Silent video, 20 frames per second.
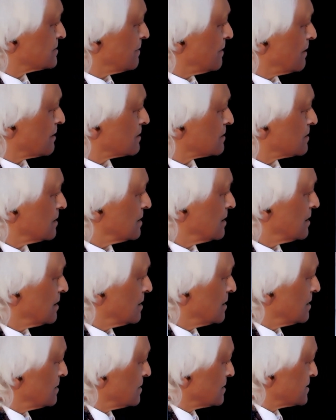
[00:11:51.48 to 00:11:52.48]
marked
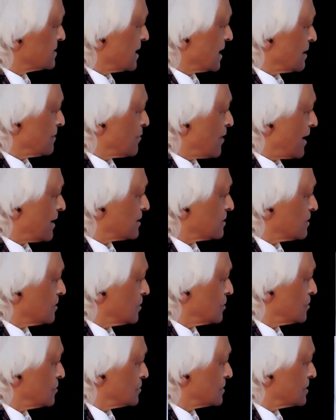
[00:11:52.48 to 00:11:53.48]
the single bracket
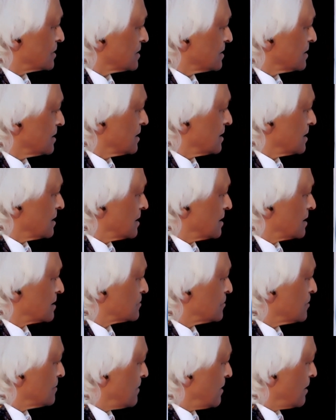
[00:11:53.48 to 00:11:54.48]
code
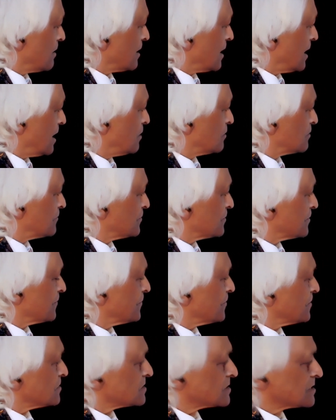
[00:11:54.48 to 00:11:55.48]
to mark out for the
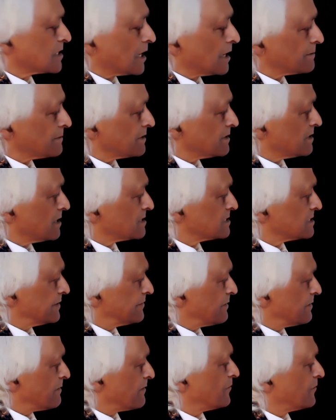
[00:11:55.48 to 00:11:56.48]
first time that, as
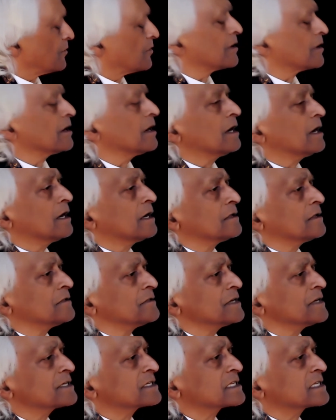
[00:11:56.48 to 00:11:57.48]
ever before,
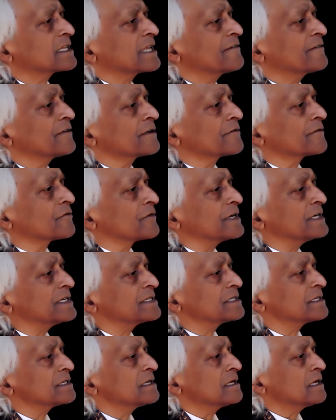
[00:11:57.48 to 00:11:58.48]
this level of
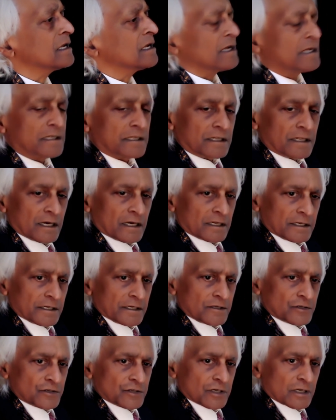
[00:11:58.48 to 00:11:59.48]
reason,
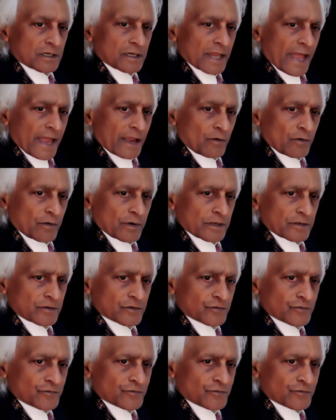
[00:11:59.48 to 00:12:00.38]
knowledge, language,